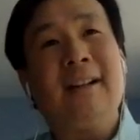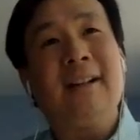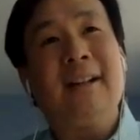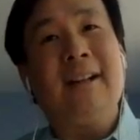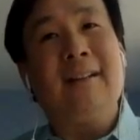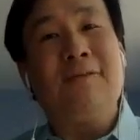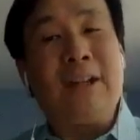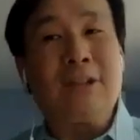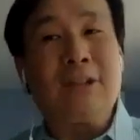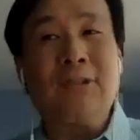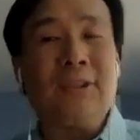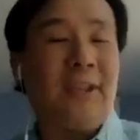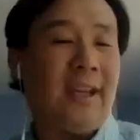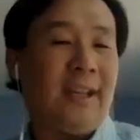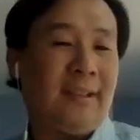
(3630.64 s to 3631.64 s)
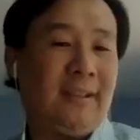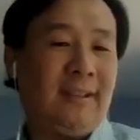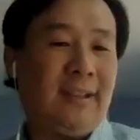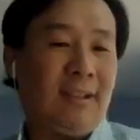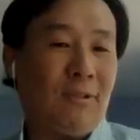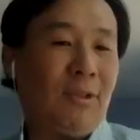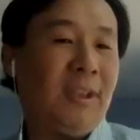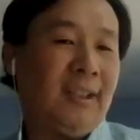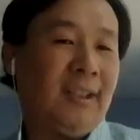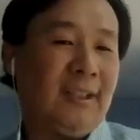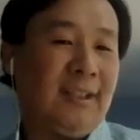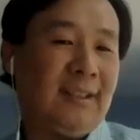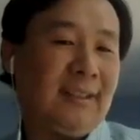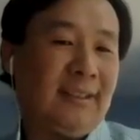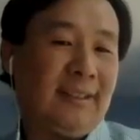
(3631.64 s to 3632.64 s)
adventure than you think
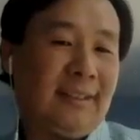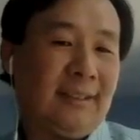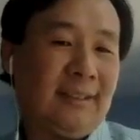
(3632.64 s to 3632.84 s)
it is.